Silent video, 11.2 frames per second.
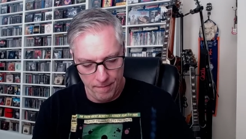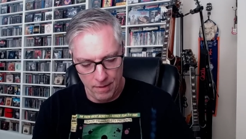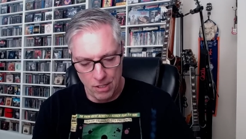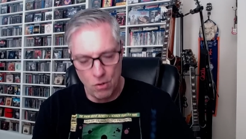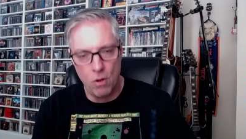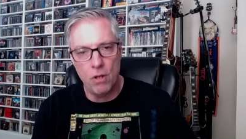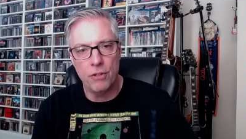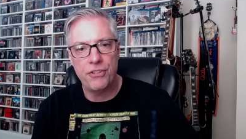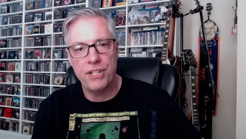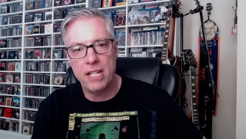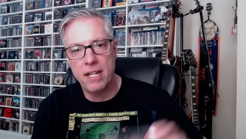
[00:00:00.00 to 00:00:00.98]
The All
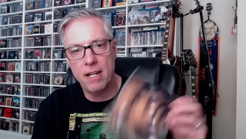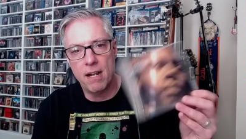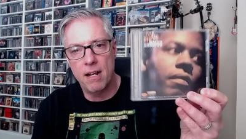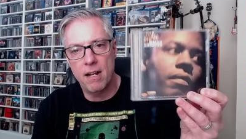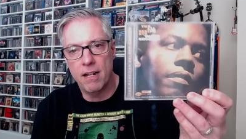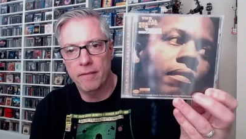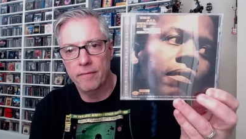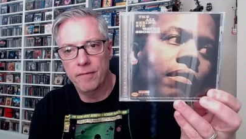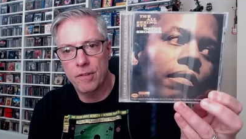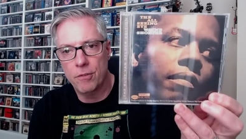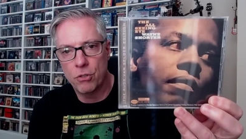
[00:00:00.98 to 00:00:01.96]
Seeing Eye.
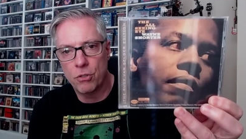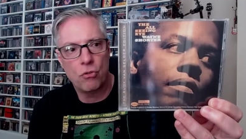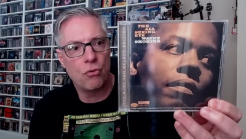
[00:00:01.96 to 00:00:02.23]
There's Mr.